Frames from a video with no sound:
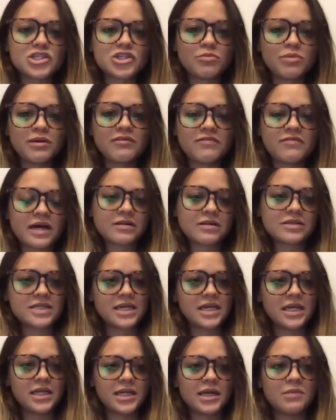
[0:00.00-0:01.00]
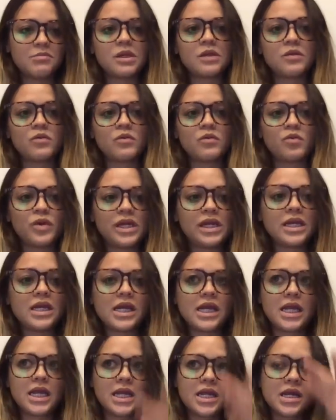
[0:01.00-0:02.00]
to be validating them and we
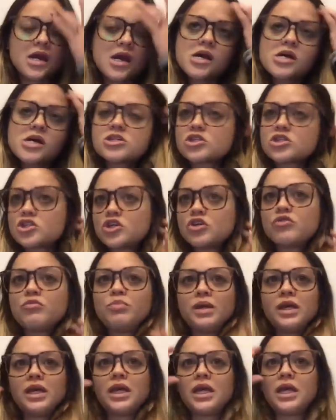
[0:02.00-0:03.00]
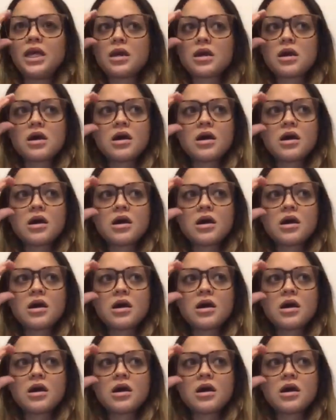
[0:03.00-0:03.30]
need to be